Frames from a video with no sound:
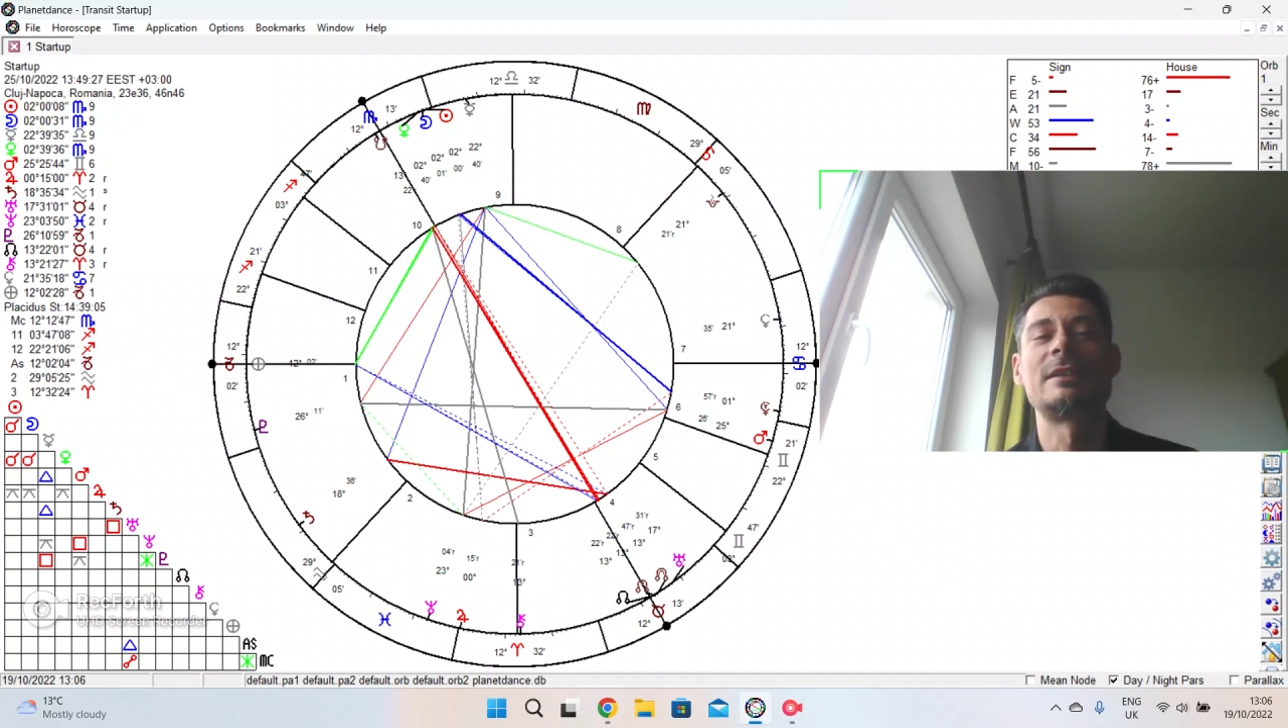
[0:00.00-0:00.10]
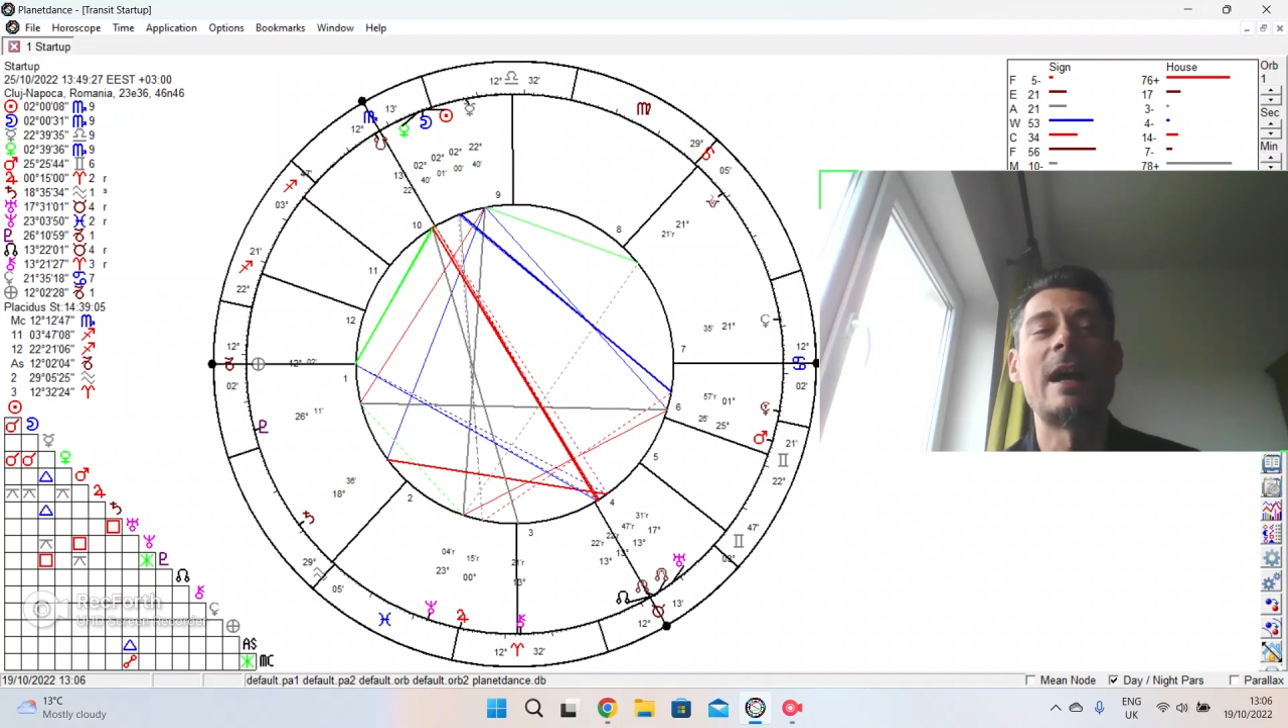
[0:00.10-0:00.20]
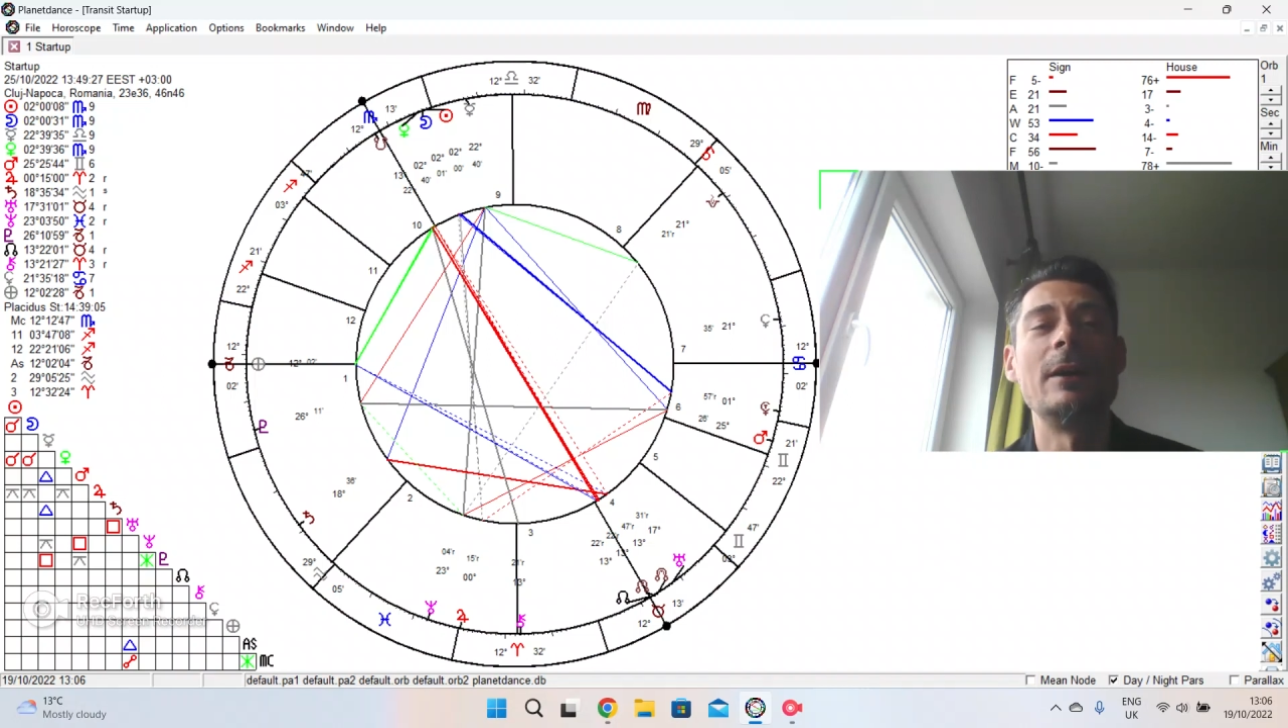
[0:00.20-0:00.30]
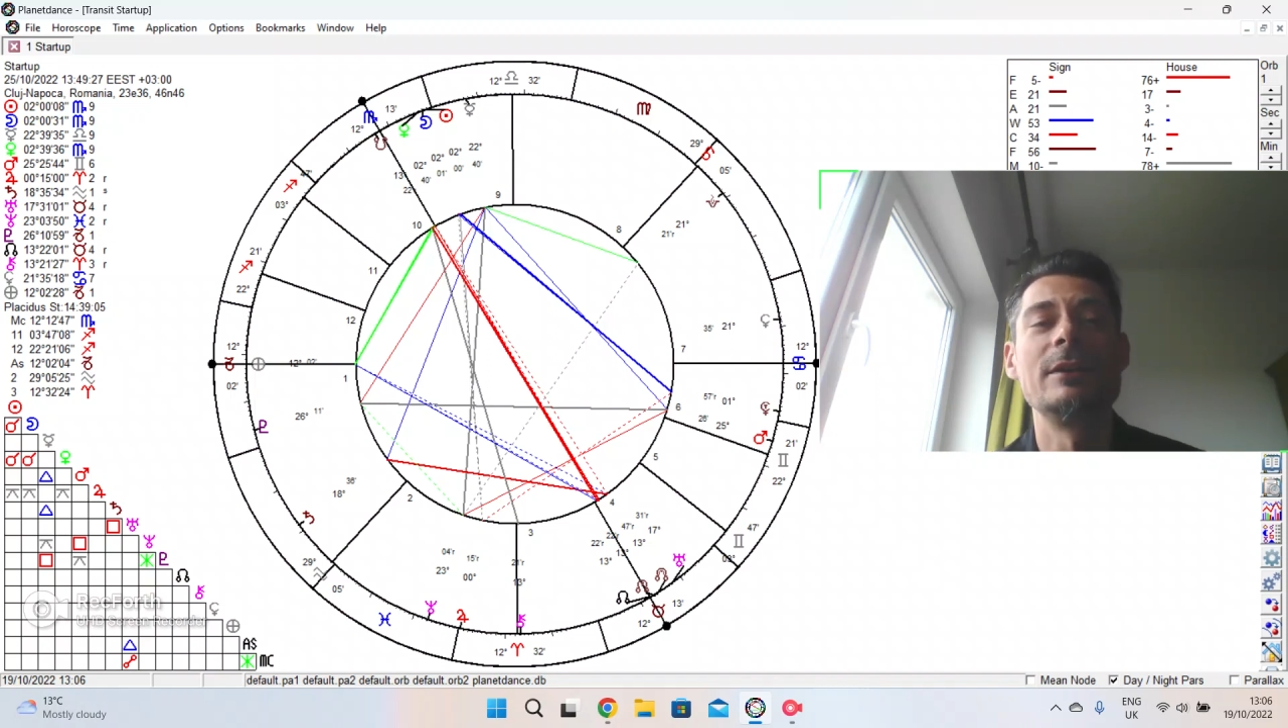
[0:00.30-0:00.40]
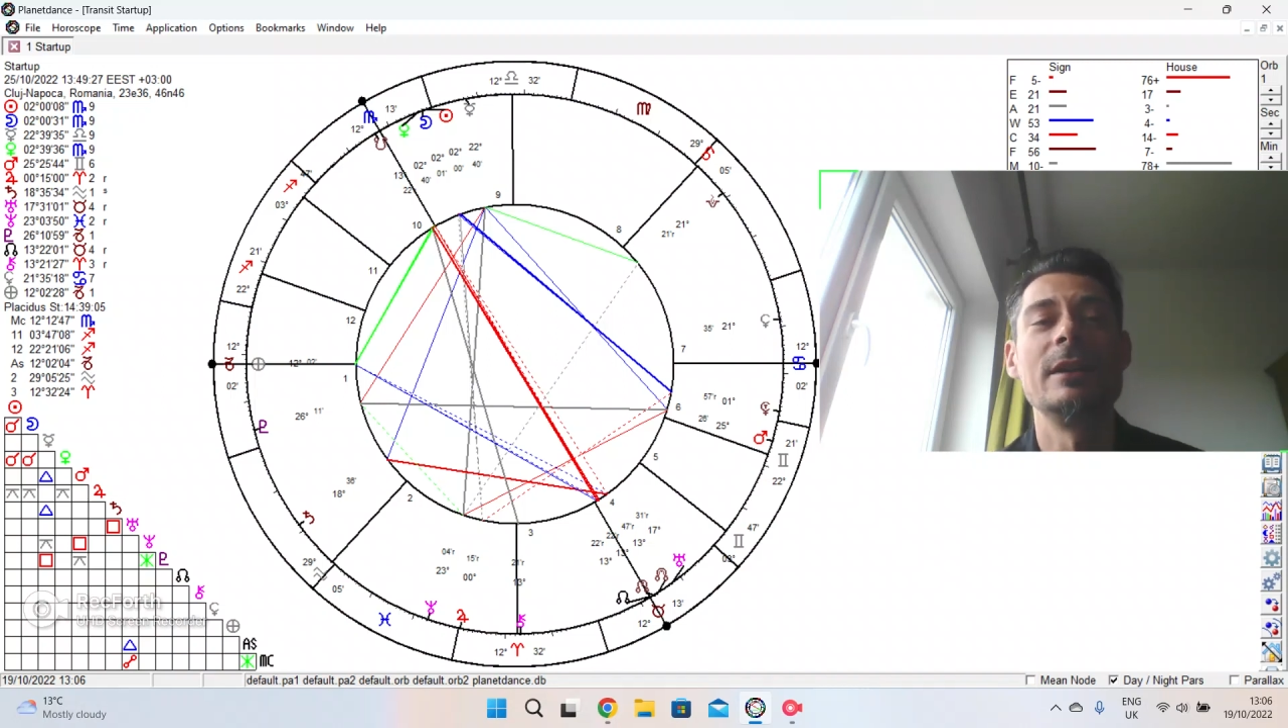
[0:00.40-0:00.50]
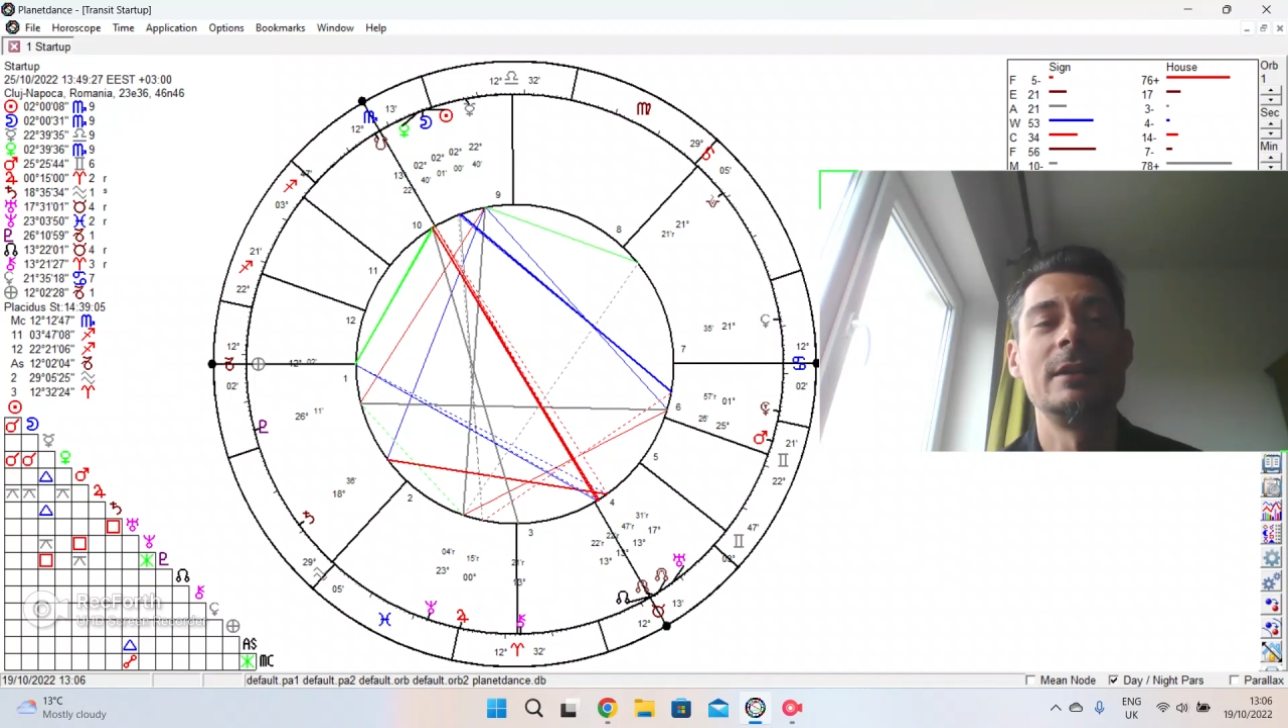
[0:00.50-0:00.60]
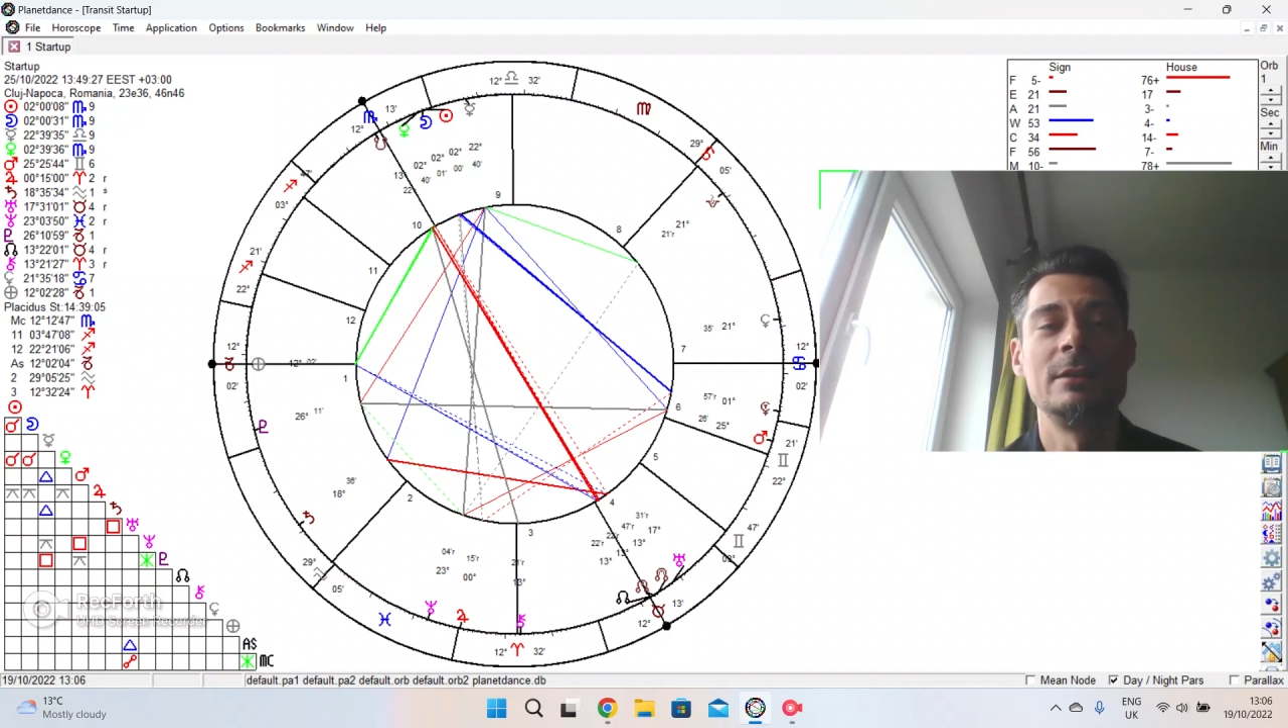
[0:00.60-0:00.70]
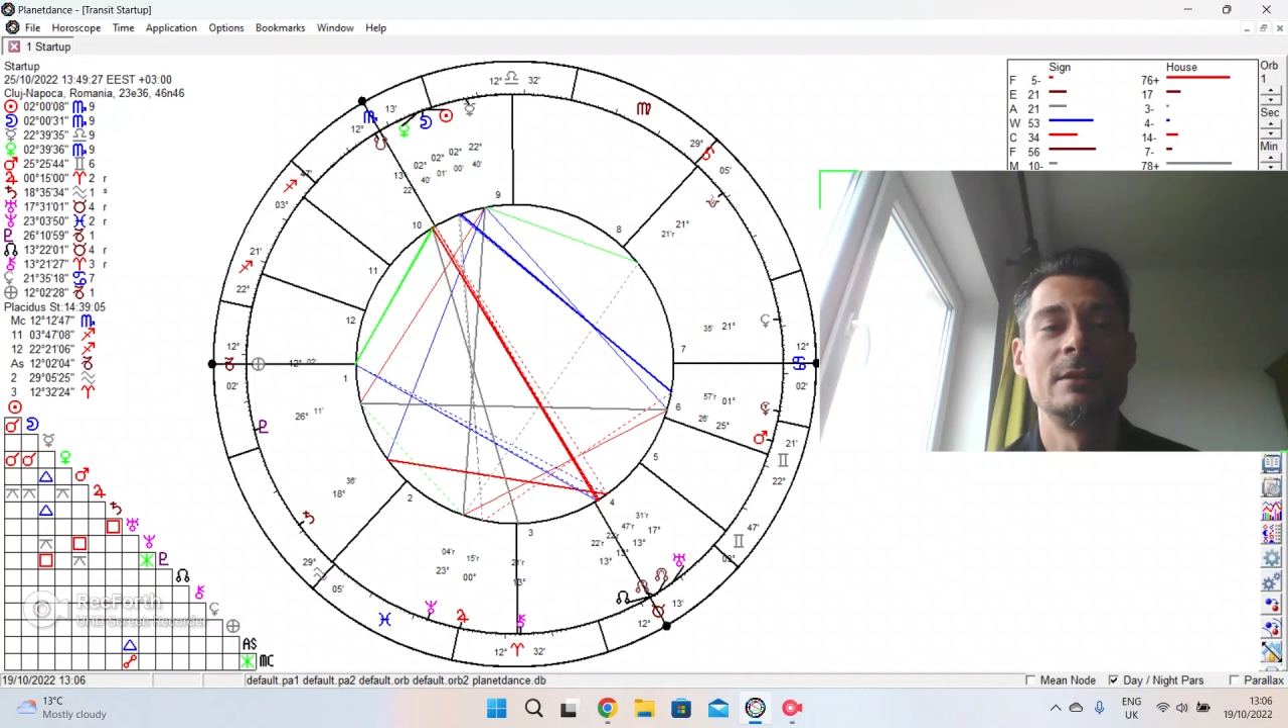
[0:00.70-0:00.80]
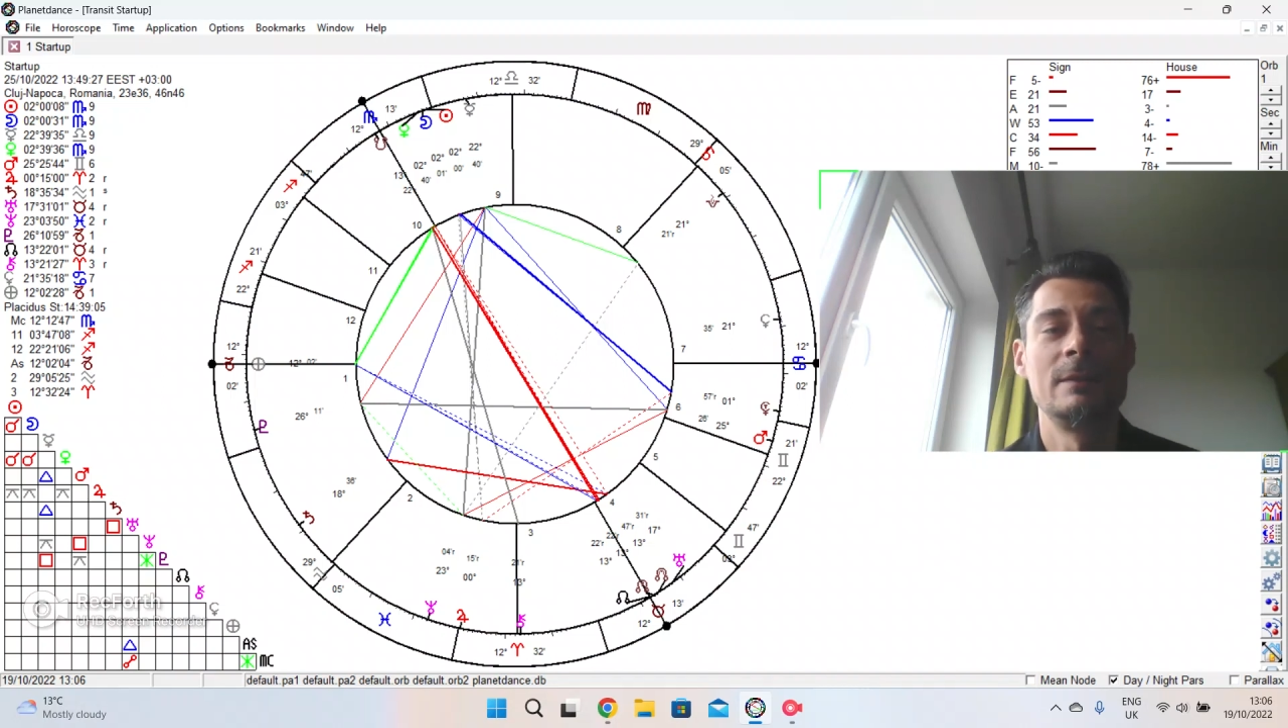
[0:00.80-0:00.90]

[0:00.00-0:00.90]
transformation